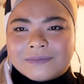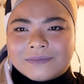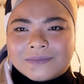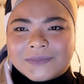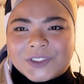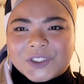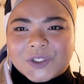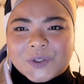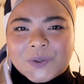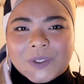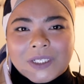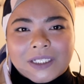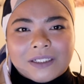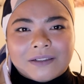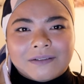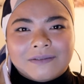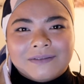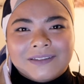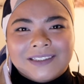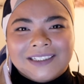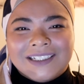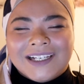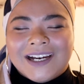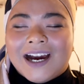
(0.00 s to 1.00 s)
screen.
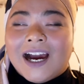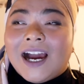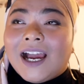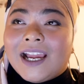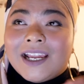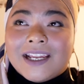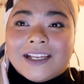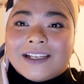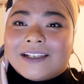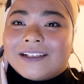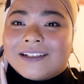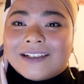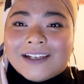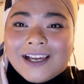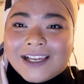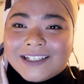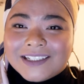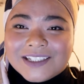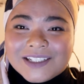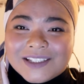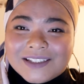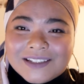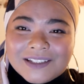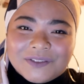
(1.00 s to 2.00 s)
I
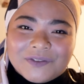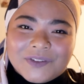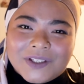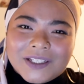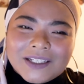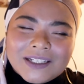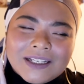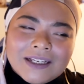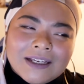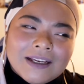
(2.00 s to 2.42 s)
just love it.